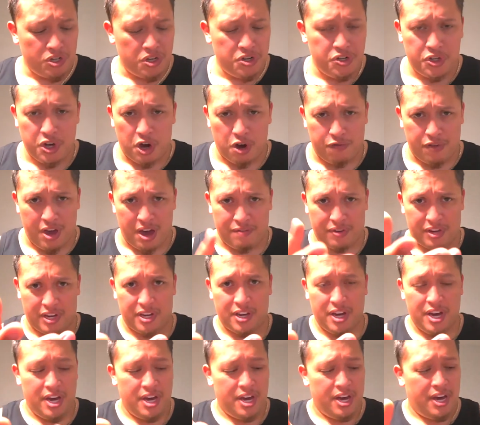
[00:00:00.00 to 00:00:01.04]
So if you have
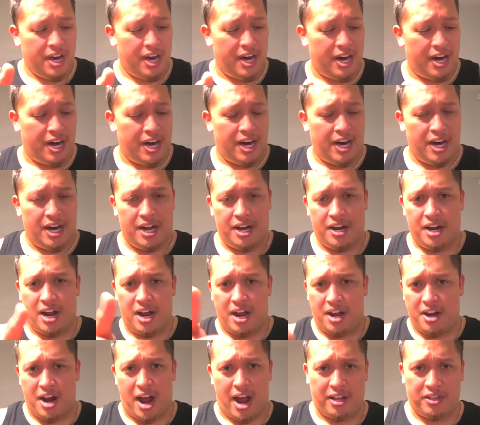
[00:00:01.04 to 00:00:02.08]
a
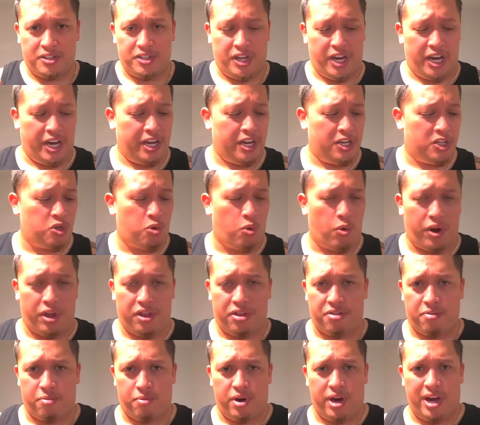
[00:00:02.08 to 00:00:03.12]
19, a
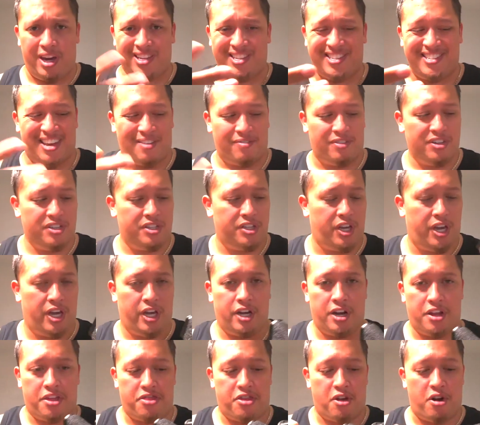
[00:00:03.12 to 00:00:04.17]
23, a
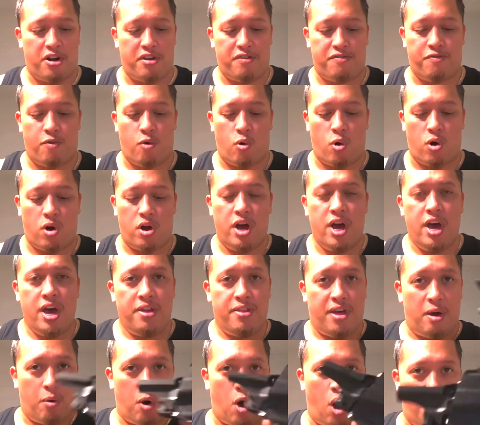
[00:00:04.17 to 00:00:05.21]
17, a 34,
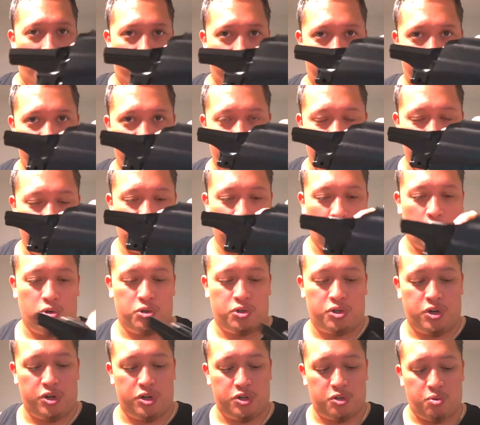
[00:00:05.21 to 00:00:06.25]
they will all fit this
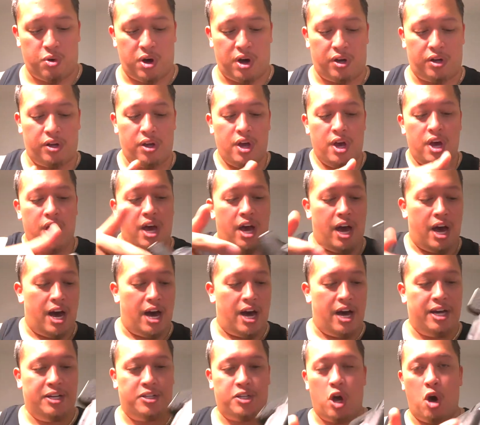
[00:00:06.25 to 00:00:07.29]
holster as well.
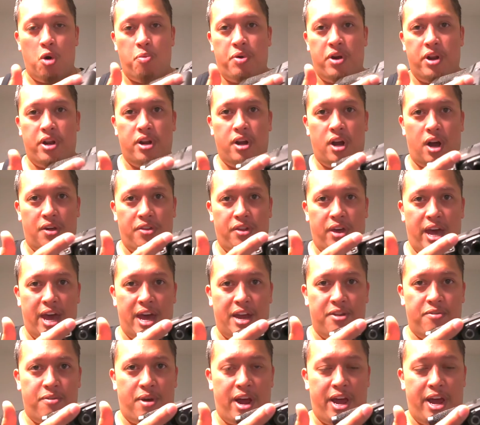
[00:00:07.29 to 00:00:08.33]
It's open on the
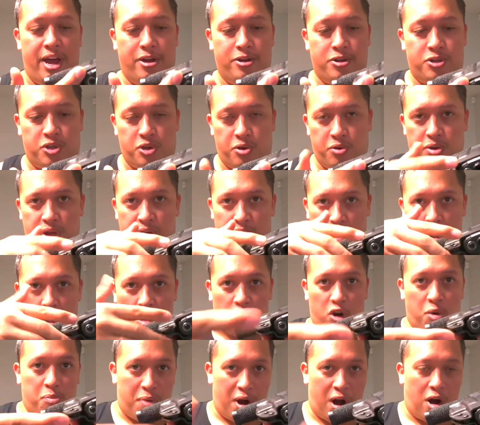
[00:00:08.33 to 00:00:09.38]
end right here, so a
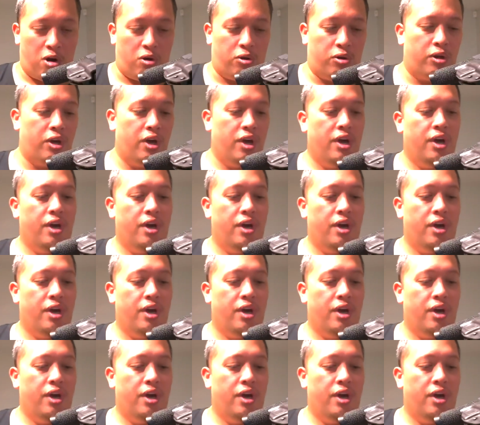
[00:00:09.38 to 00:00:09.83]
longer barrel